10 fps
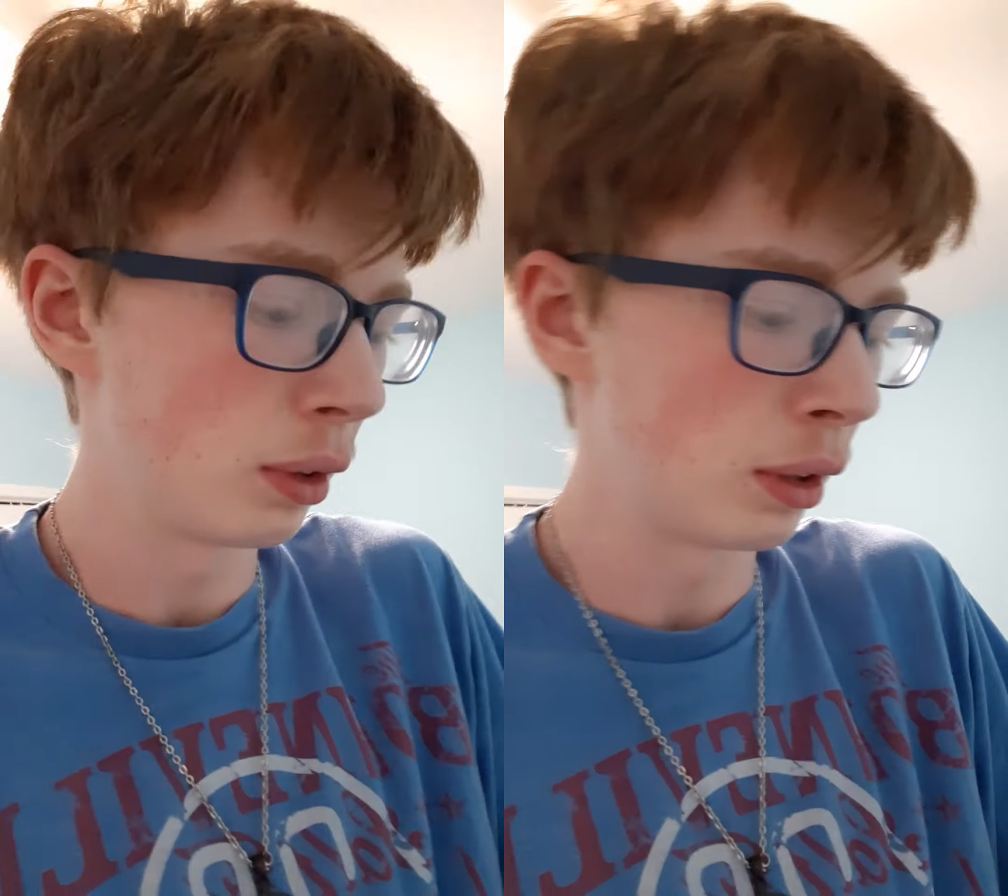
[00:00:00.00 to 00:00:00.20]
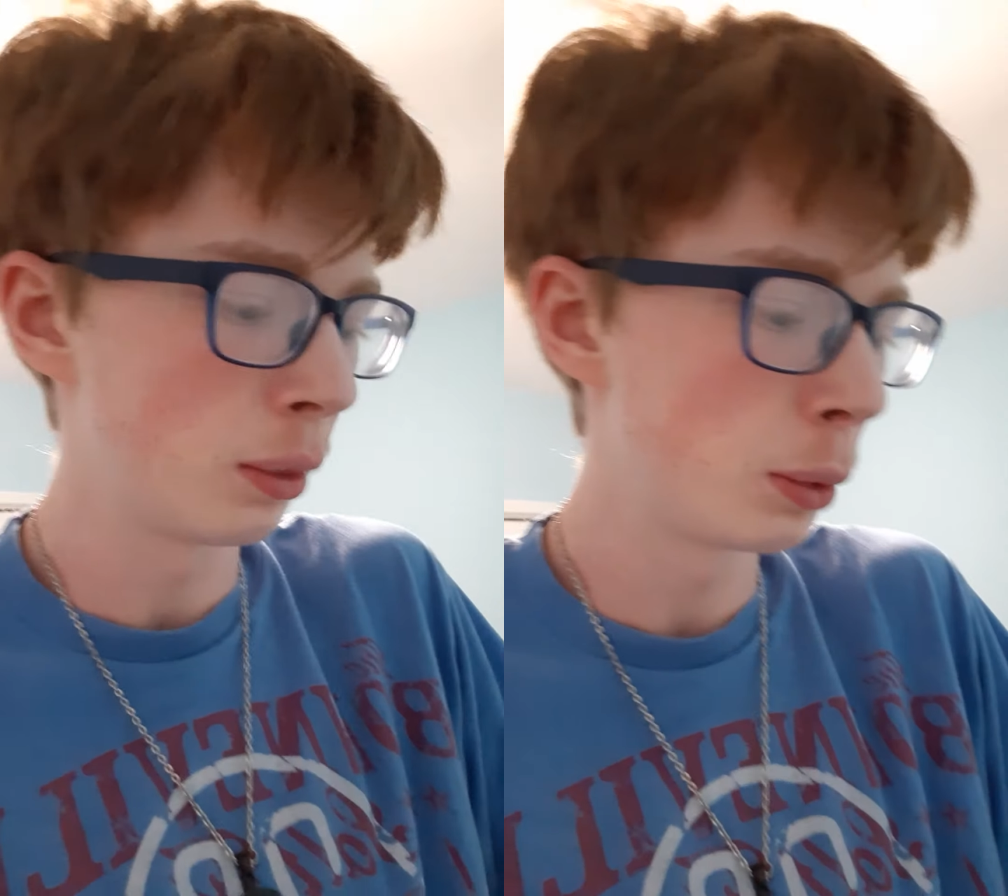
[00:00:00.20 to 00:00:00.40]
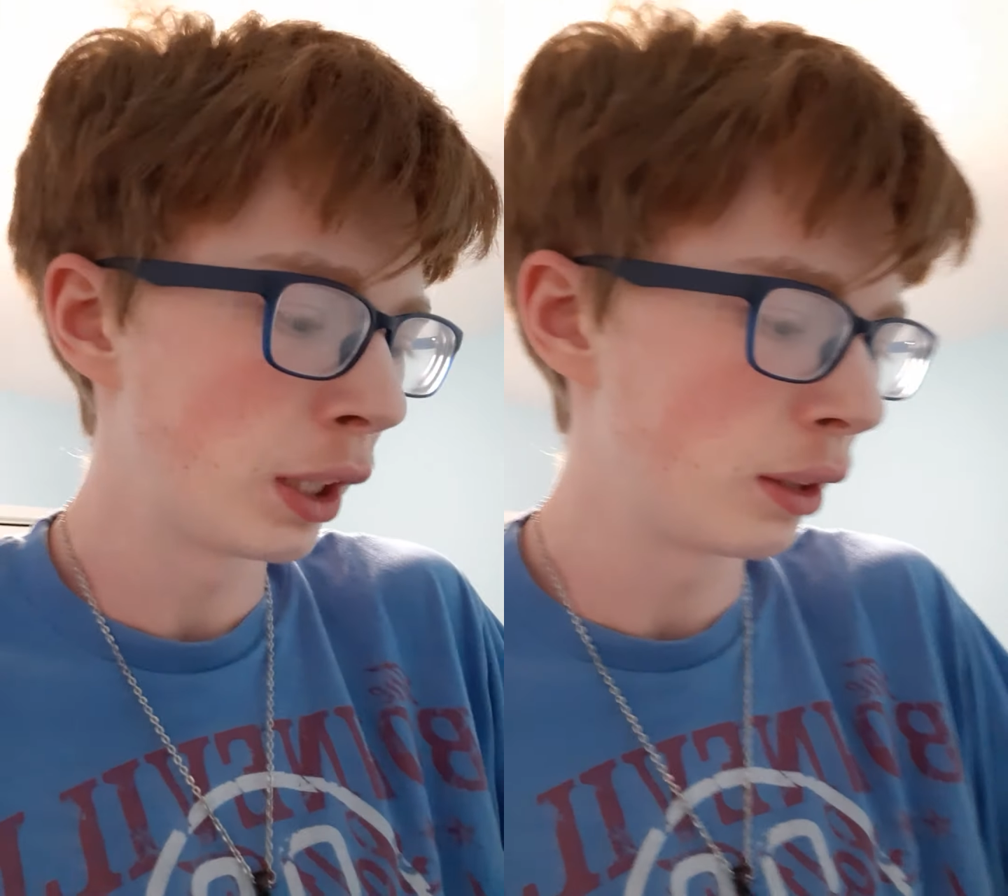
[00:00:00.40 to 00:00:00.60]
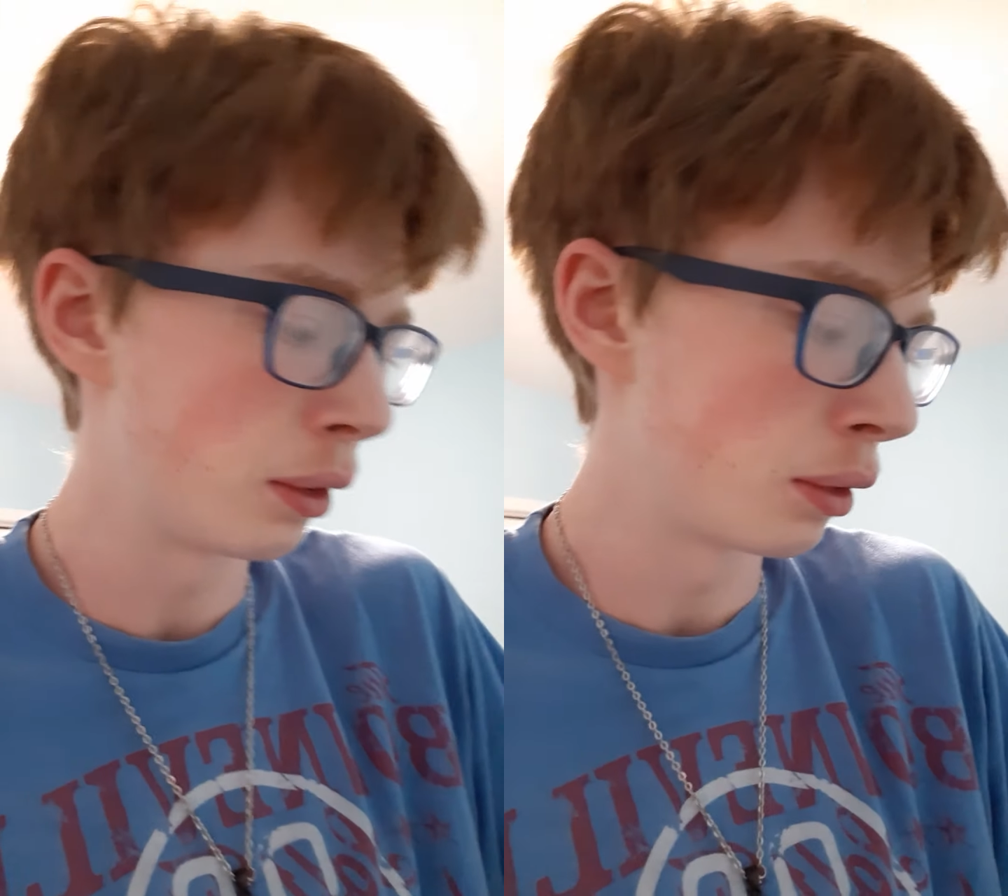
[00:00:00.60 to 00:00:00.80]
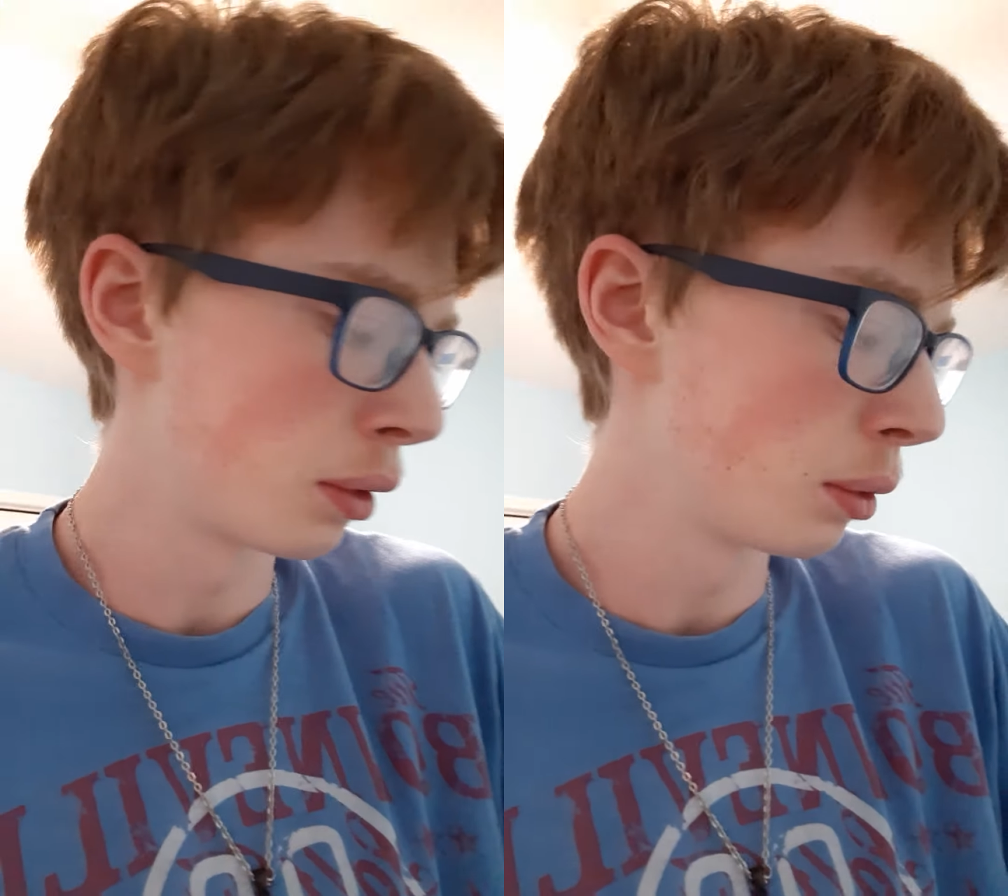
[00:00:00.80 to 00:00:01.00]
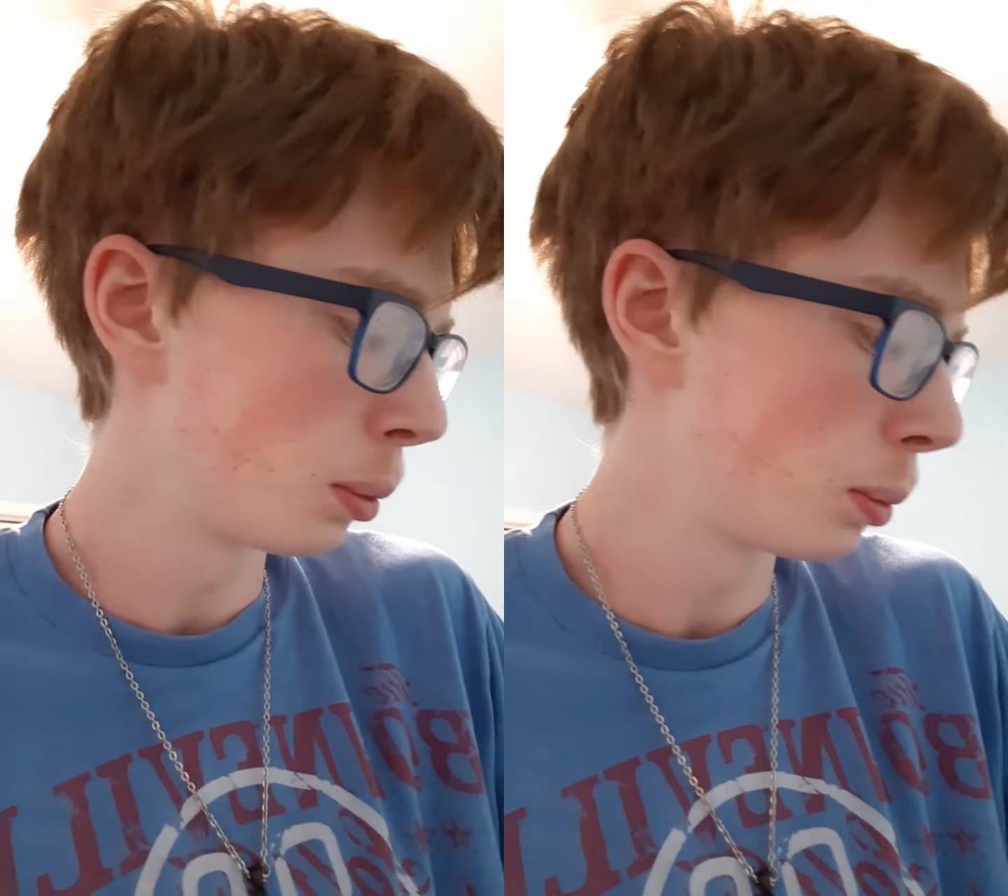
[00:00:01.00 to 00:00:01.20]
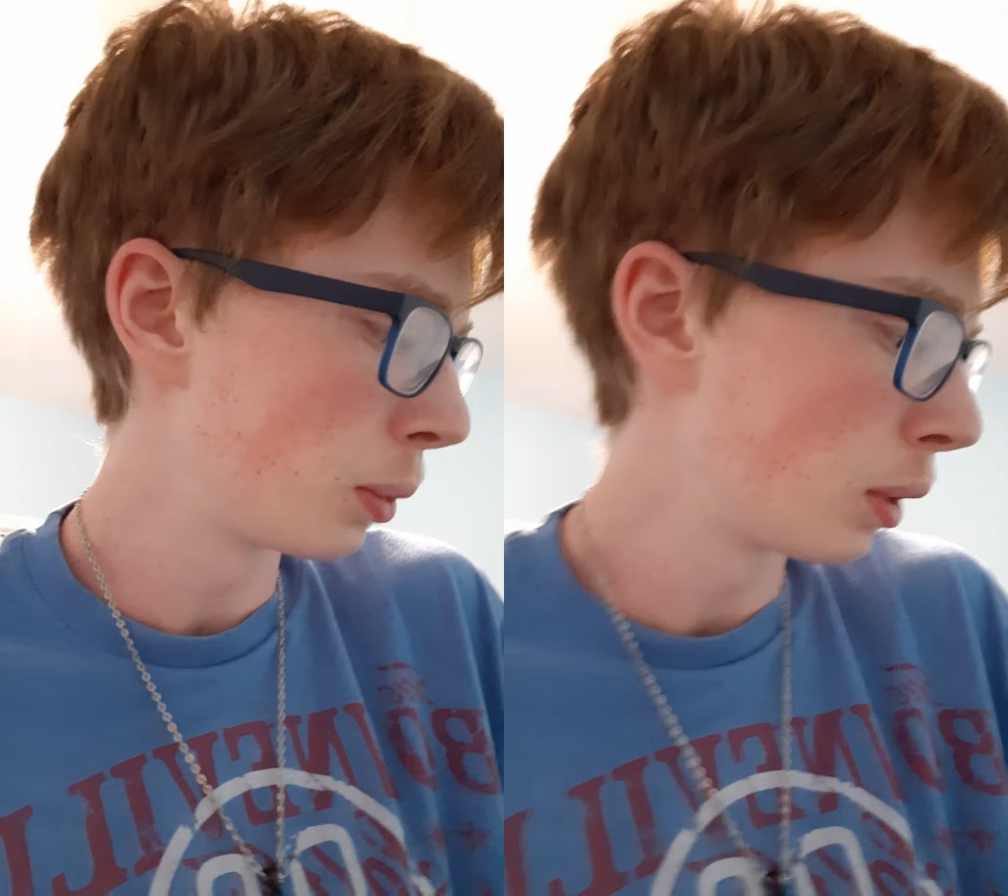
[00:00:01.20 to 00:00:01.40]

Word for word: illuminating the room.